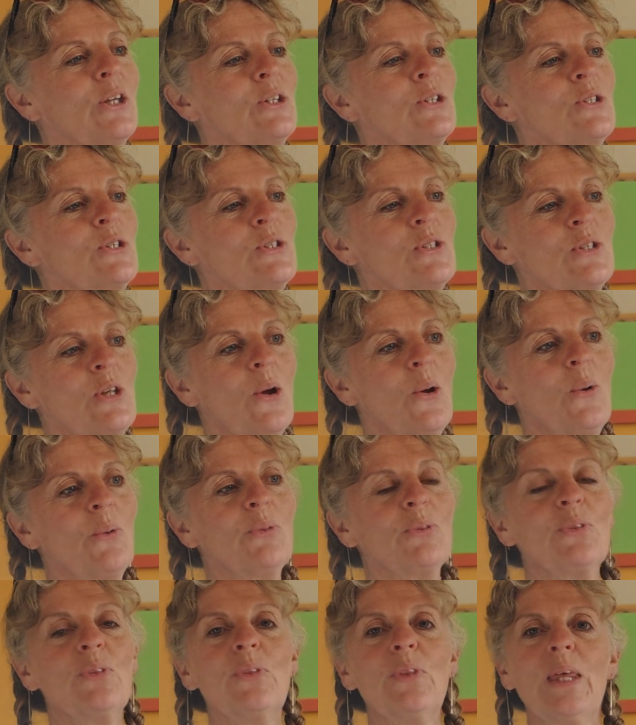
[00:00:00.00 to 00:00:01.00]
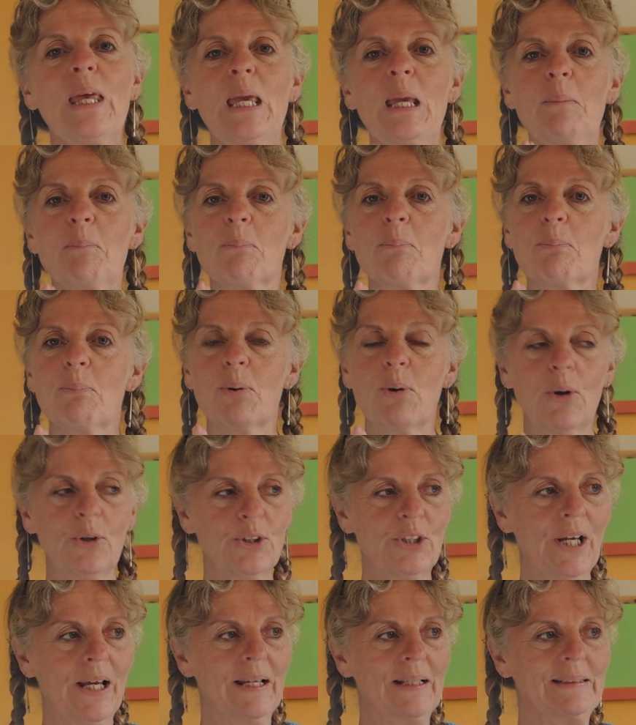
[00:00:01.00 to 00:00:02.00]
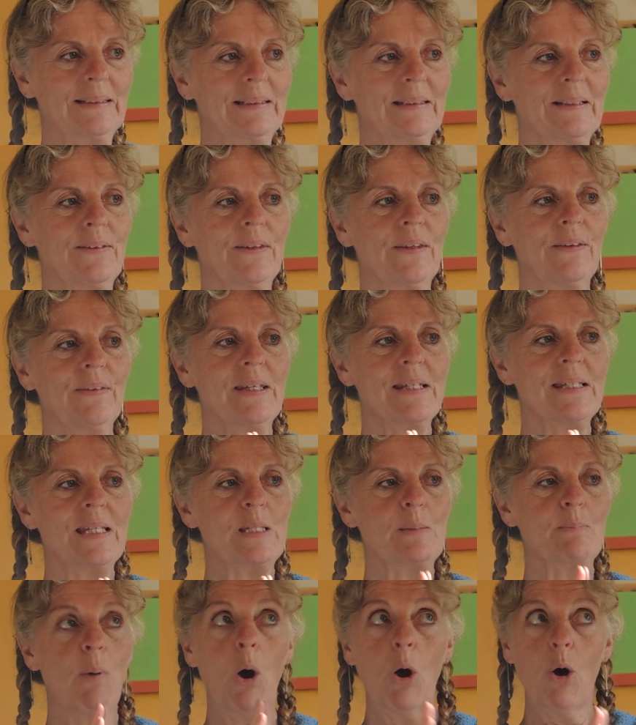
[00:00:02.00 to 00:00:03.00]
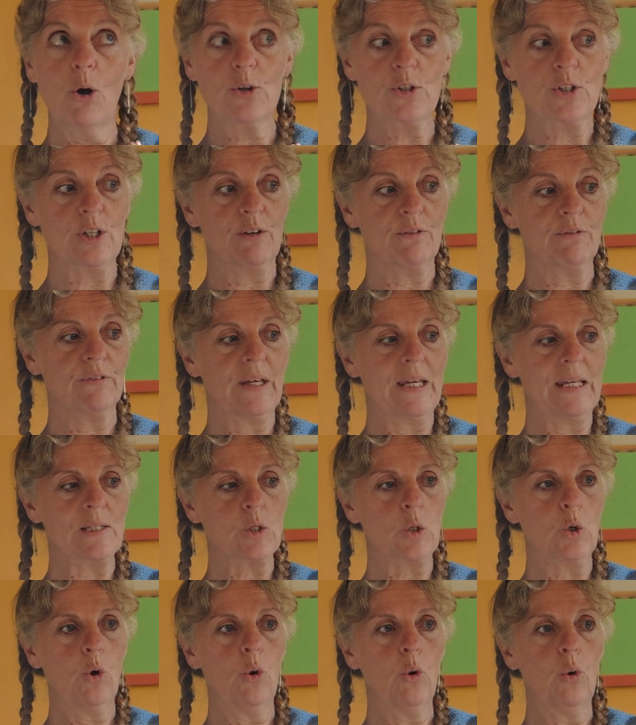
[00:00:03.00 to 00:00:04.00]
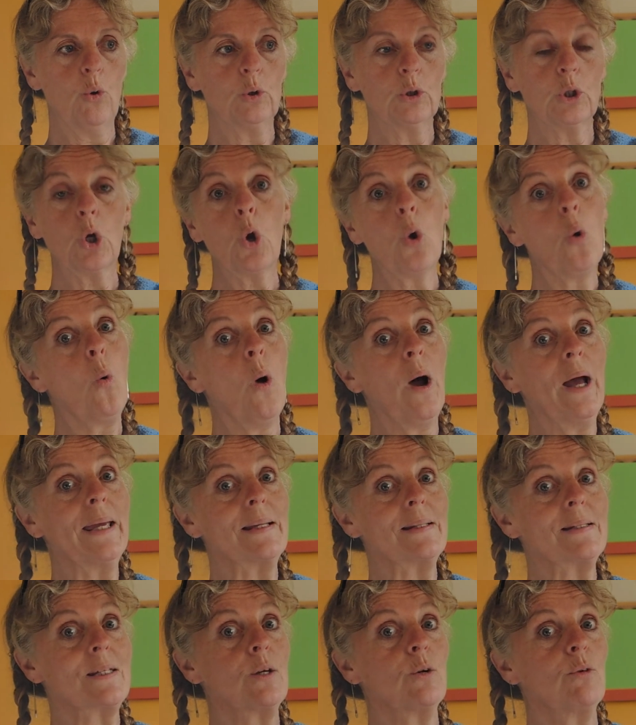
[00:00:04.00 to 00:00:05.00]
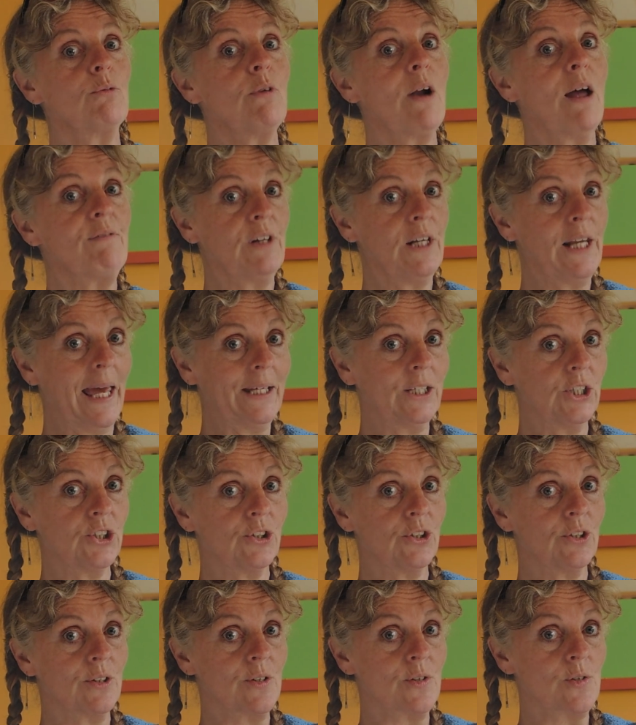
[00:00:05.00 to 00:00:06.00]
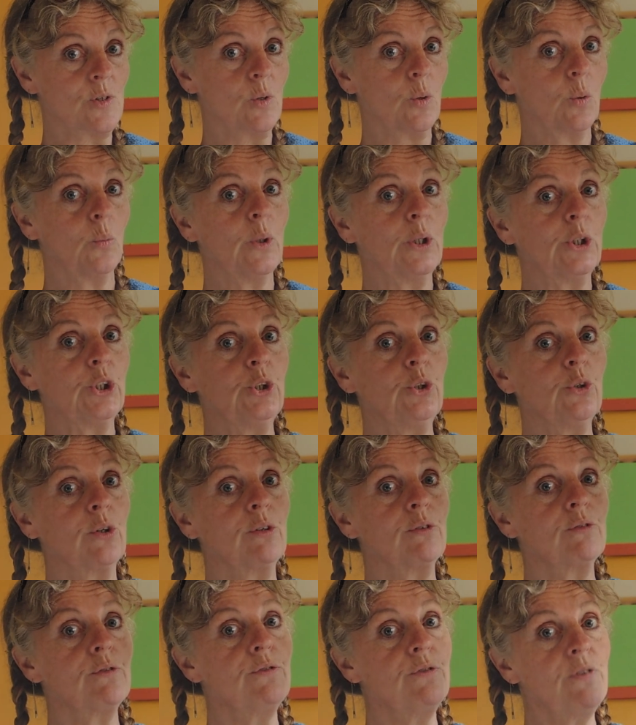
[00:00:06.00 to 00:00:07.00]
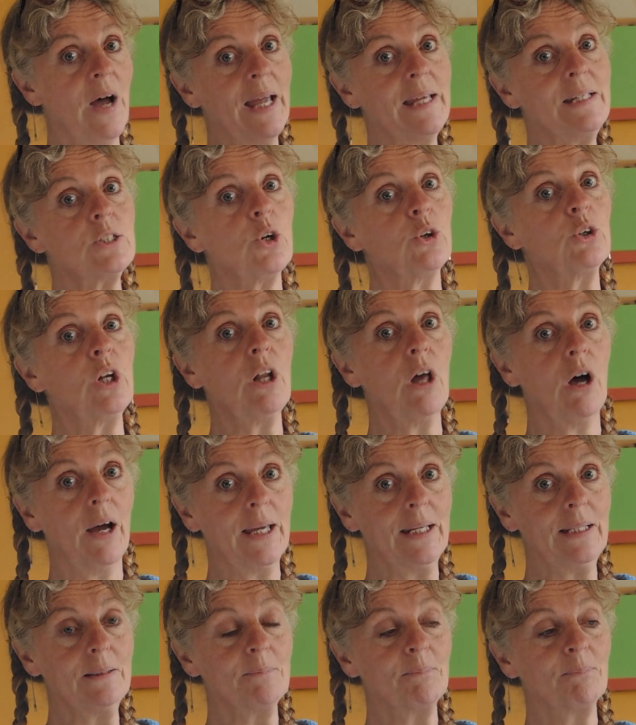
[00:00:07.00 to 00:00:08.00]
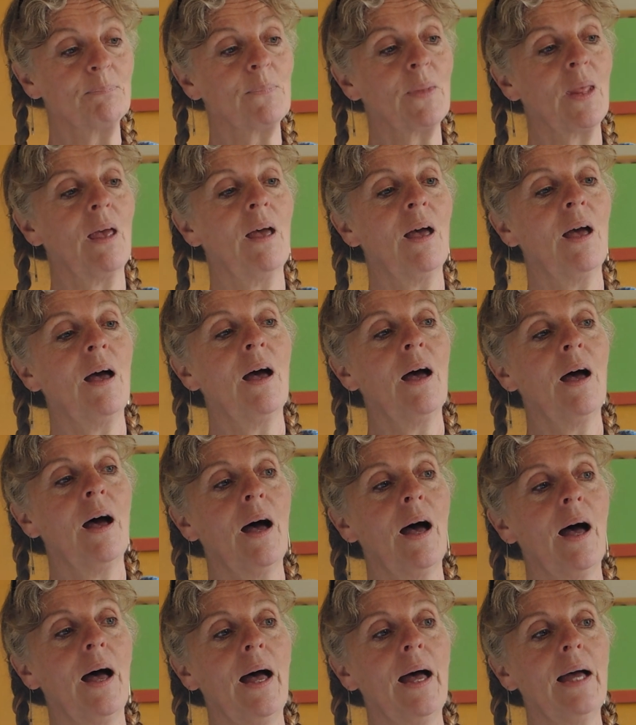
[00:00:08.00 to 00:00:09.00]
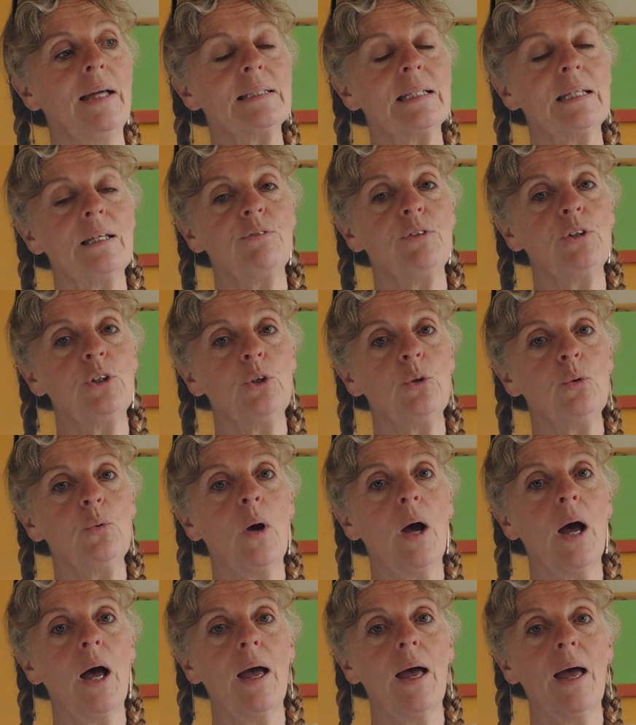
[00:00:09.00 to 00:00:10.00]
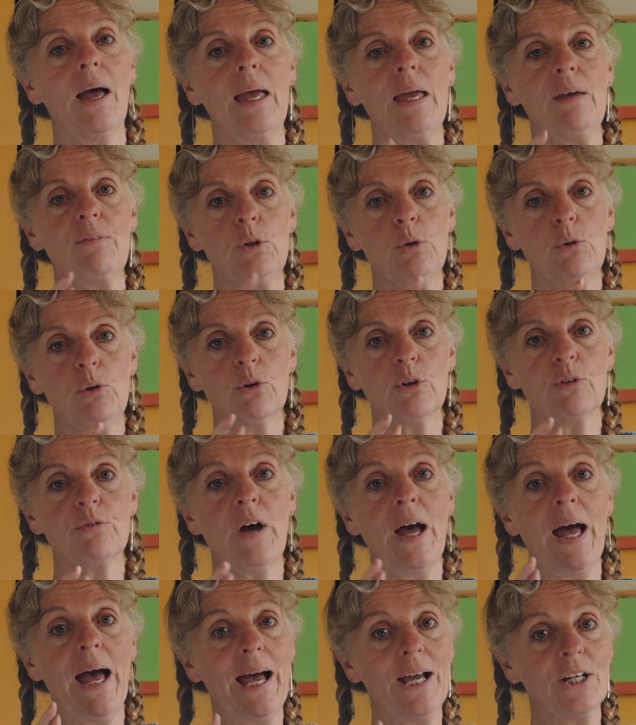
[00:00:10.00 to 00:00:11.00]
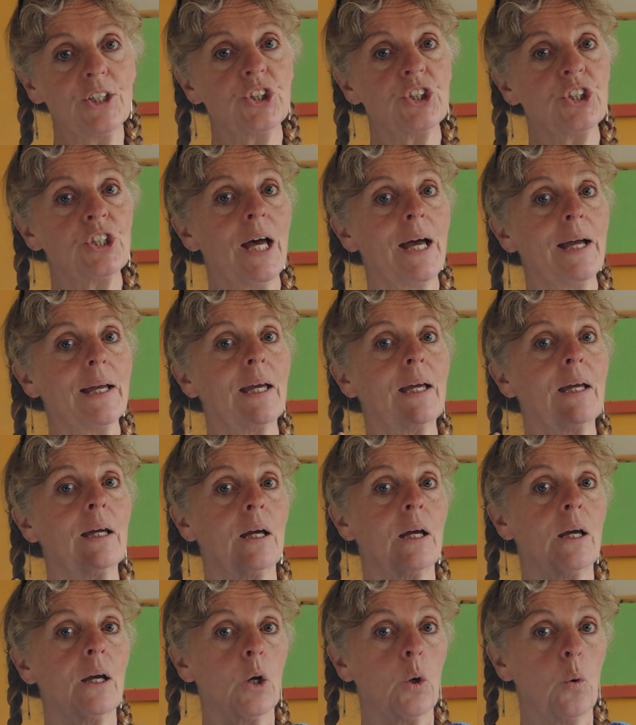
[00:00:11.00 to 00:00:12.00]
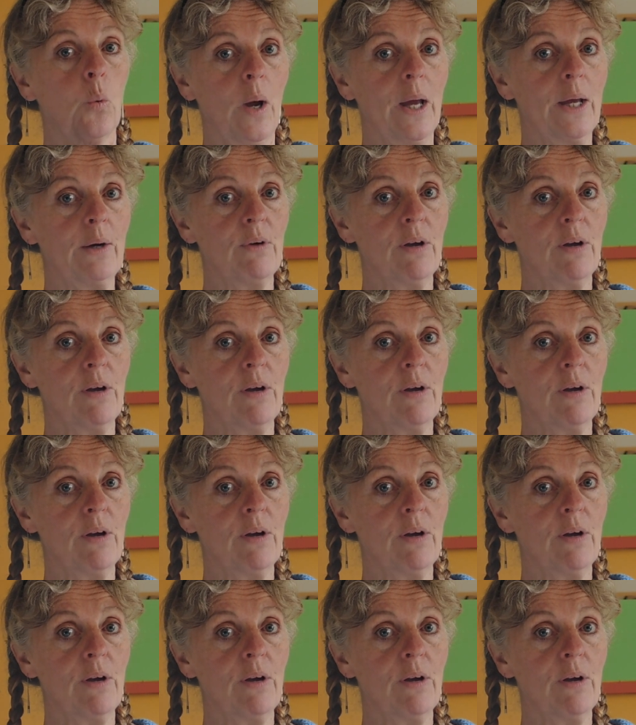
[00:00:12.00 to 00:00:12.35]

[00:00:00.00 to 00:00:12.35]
So the project that this is part of is called Quiet Revelations, which you can find online. And if you look for hashtag Quiet